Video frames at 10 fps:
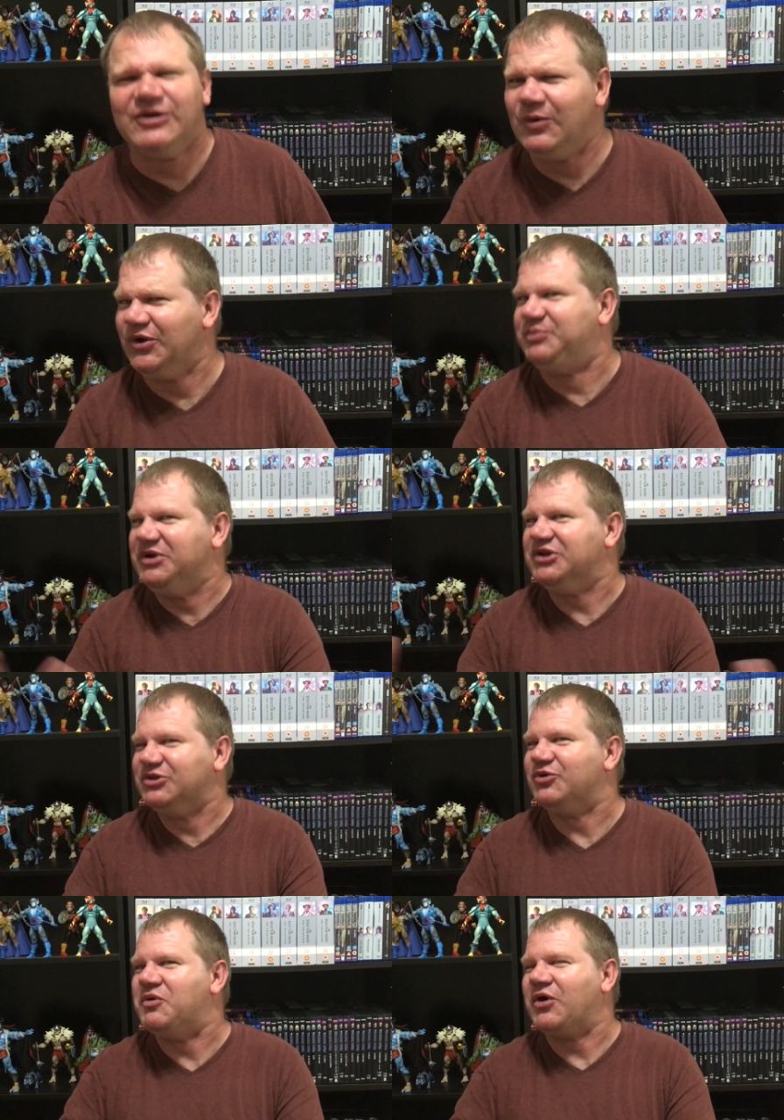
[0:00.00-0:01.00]
Would be a
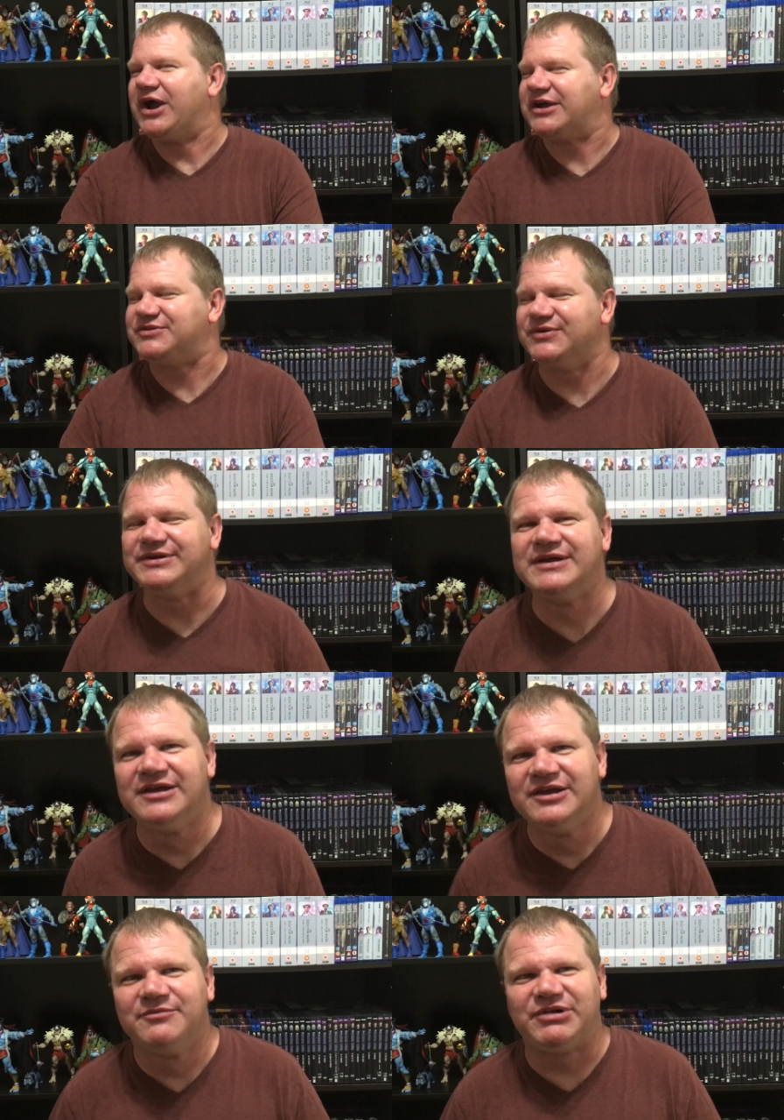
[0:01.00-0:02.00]
little more accurate.
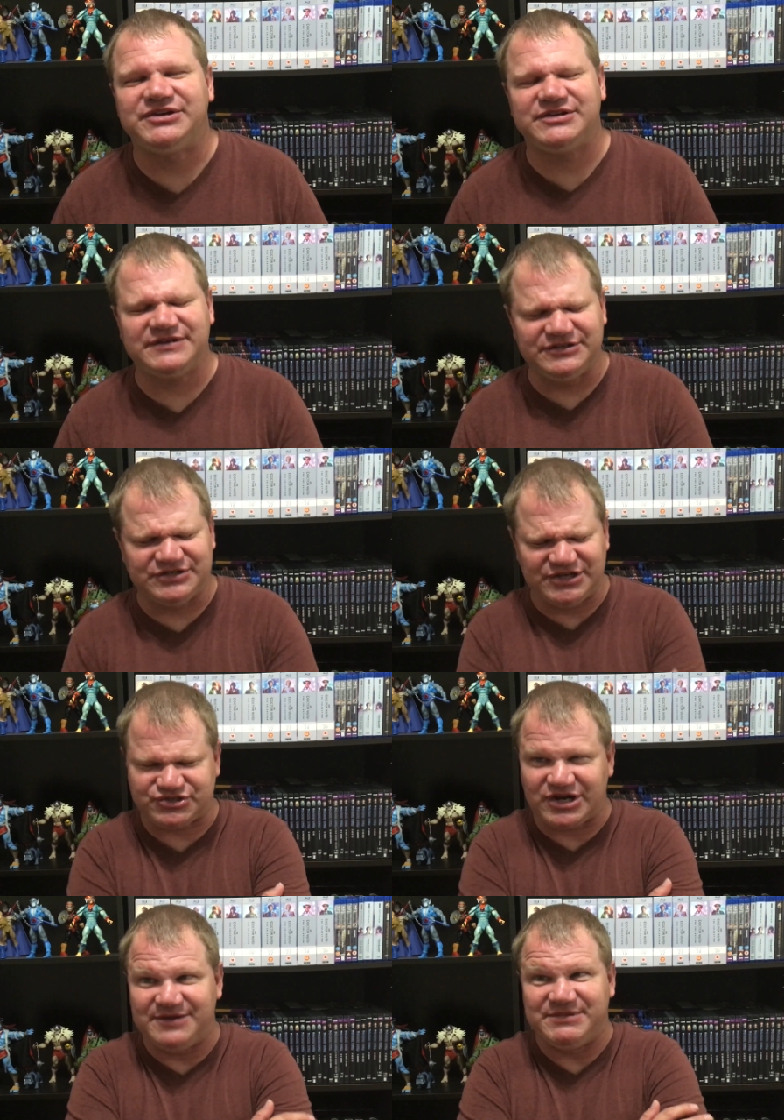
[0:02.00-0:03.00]
But it does
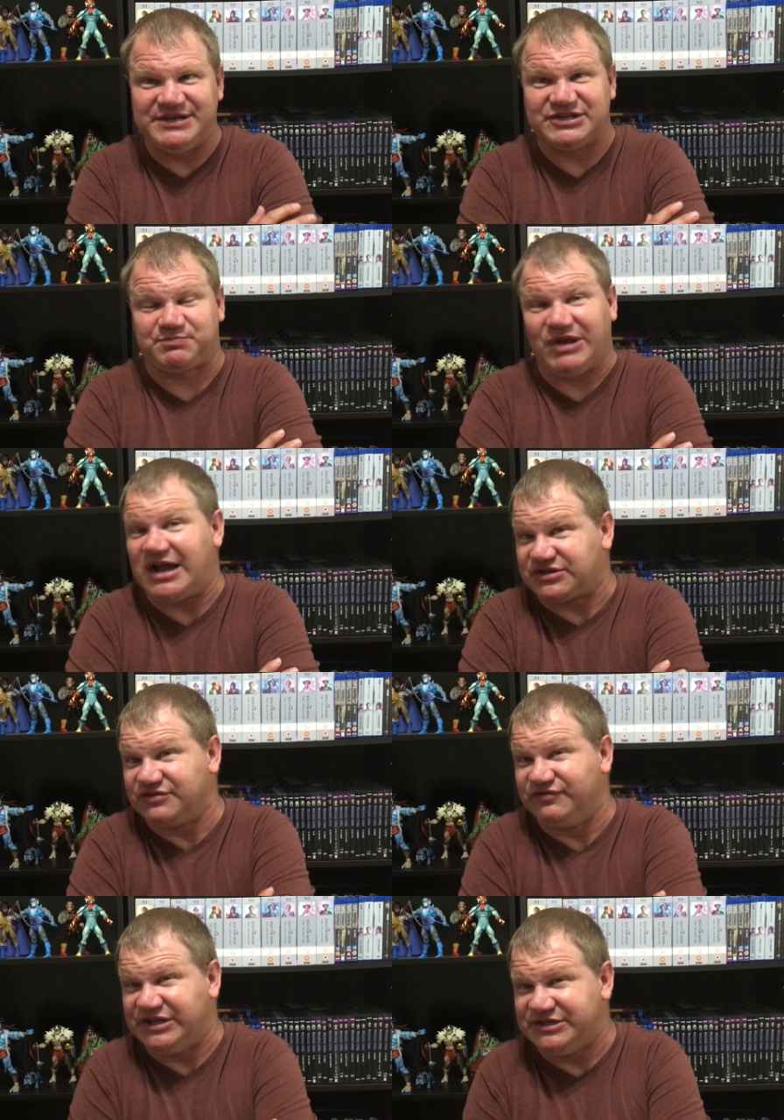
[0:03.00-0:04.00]
strike me as plot
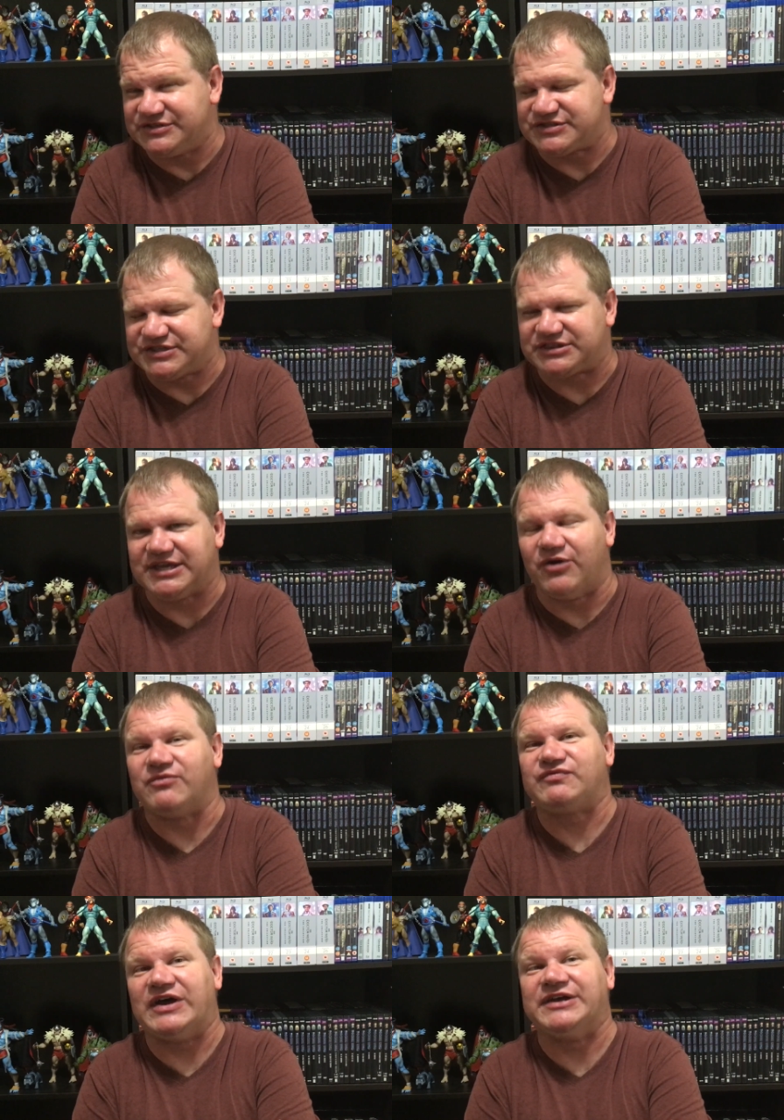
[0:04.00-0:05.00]
convenience that they
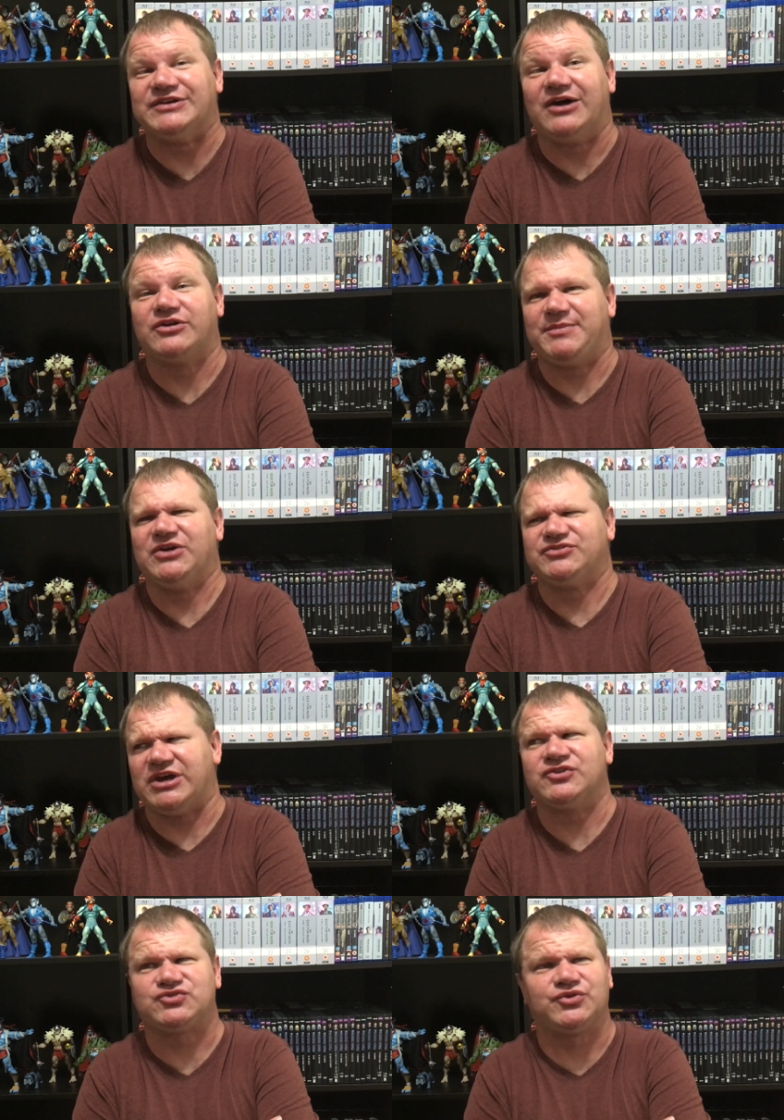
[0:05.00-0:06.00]
don't find out about
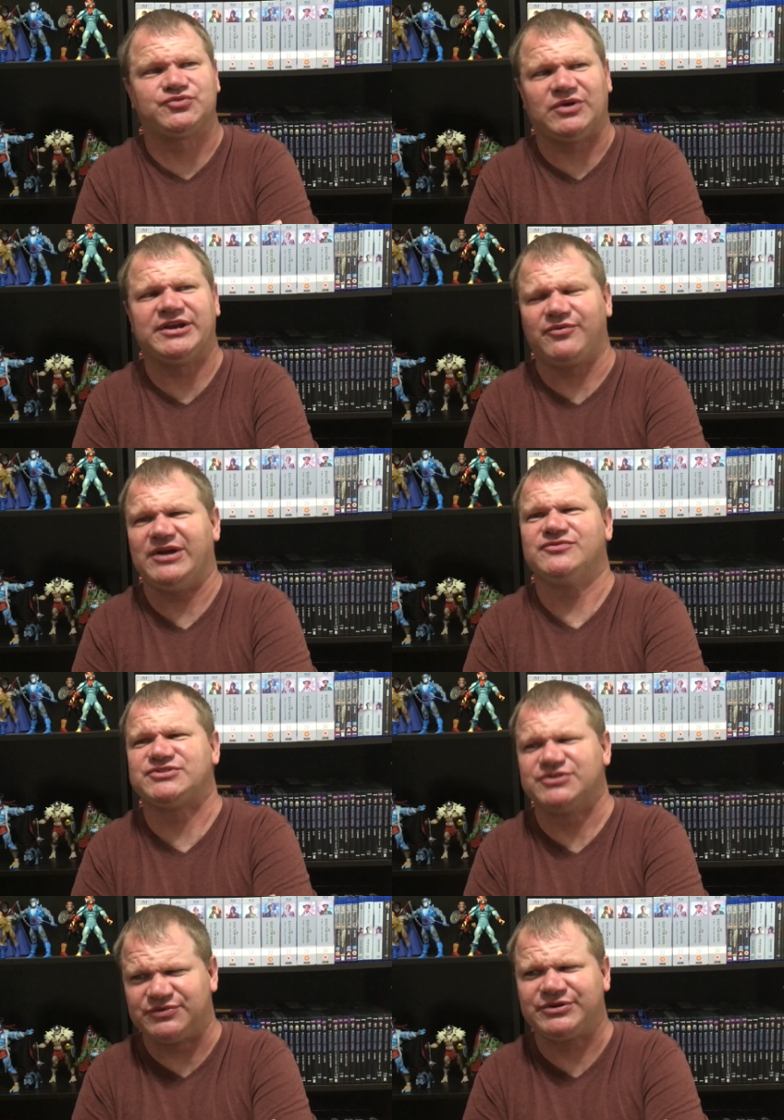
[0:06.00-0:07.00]
dinosaurs running around
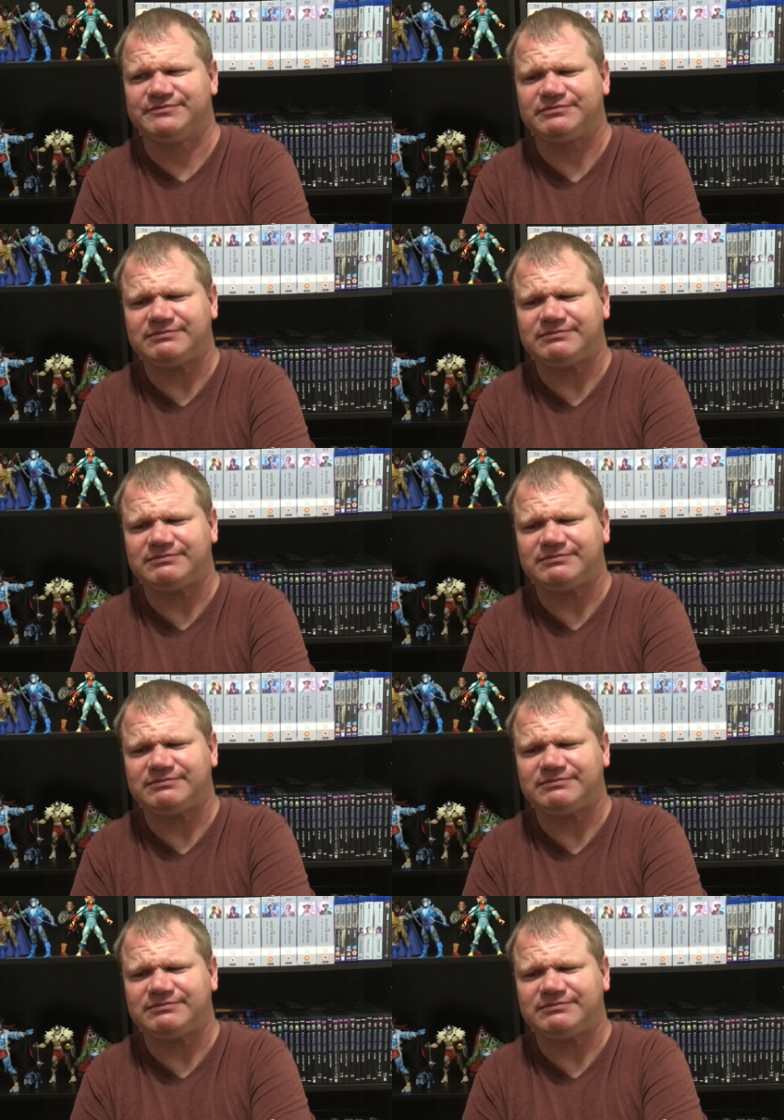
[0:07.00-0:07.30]
sooner.